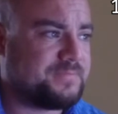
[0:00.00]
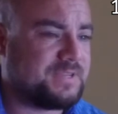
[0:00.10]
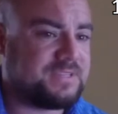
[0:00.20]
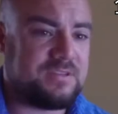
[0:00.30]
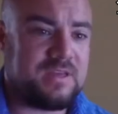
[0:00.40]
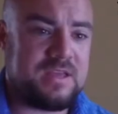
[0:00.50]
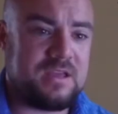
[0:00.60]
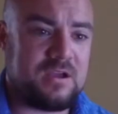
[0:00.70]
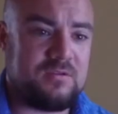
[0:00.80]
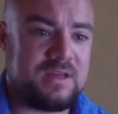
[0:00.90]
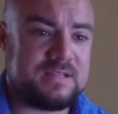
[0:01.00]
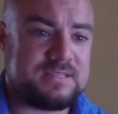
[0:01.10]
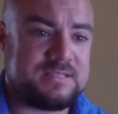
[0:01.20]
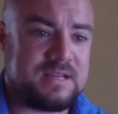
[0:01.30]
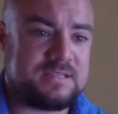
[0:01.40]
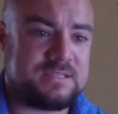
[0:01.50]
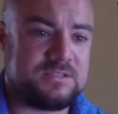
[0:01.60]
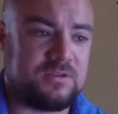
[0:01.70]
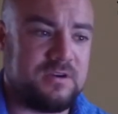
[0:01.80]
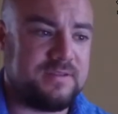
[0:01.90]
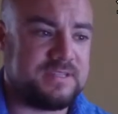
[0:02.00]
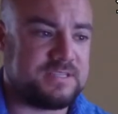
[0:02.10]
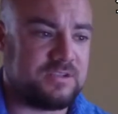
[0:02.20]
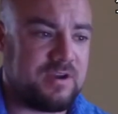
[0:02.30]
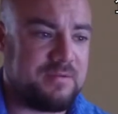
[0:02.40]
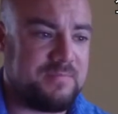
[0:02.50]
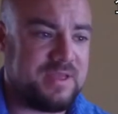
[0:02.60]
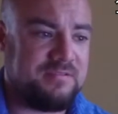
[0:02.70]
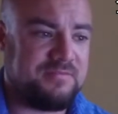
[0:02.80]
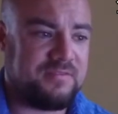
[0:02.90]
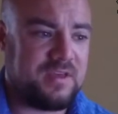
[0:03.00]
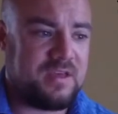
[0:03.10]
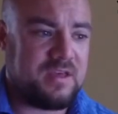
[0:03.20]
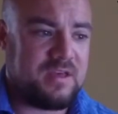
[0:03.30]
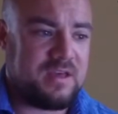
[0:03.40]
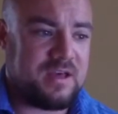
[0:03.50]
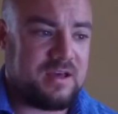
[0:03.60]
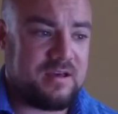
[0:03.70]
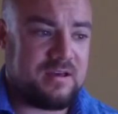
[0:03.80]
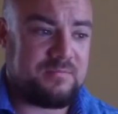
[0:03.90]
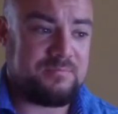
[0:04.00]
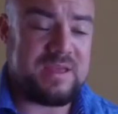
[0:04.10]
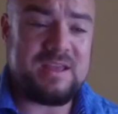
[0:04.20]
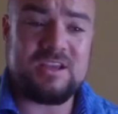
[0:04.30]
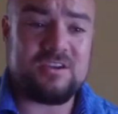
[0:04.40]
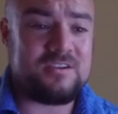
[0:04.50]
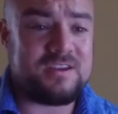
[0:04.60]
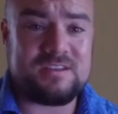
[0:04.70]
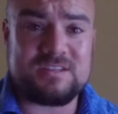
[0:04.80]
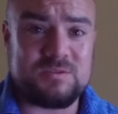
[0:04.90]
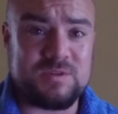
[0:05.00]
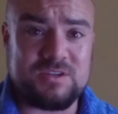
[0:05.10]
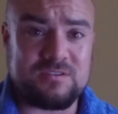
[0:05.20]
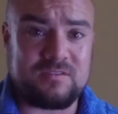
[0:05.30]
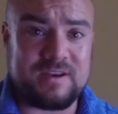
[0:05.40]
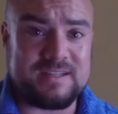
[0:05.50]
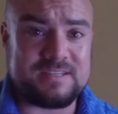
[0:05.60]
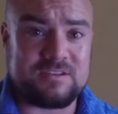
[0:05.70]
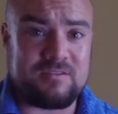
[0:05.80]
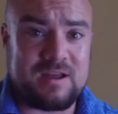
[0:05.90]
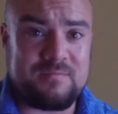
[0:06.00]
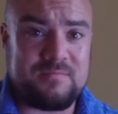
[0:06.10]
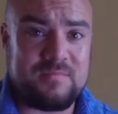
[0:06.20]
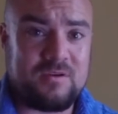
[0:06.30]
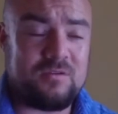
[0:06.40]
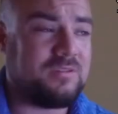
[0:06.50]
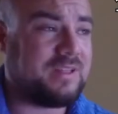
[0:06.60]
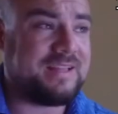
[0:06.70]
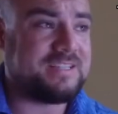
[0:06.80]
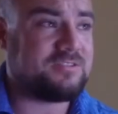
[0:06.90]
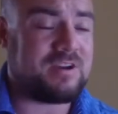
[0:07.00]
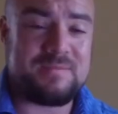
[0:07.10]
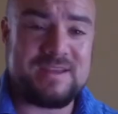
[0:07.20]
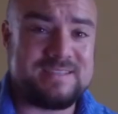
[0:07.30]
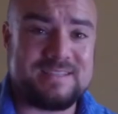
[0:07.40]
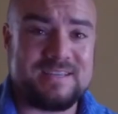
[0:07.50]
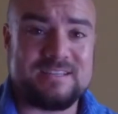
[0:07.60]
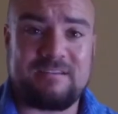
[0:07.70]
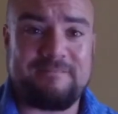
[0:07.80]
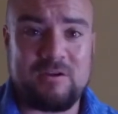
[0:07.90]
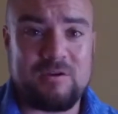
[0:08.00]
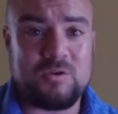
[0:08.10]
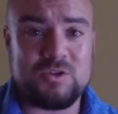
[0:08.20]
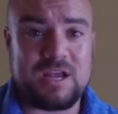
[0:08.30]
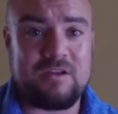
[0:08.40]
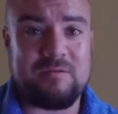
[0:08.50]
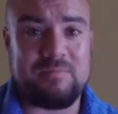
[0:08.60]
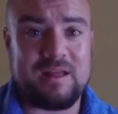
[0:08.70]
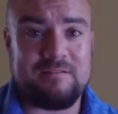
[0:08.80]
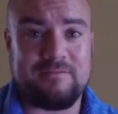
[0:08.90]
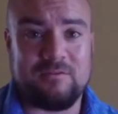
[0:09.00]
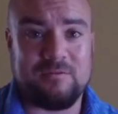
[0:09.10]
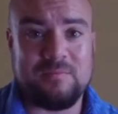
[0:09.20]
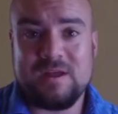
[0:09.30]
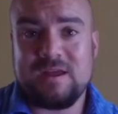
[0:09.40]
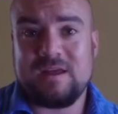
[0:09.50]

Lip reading: So there you go. That's the story of Instagram beef. Be courteous to each other on Instagram. All Instagram is a photo sharing platform.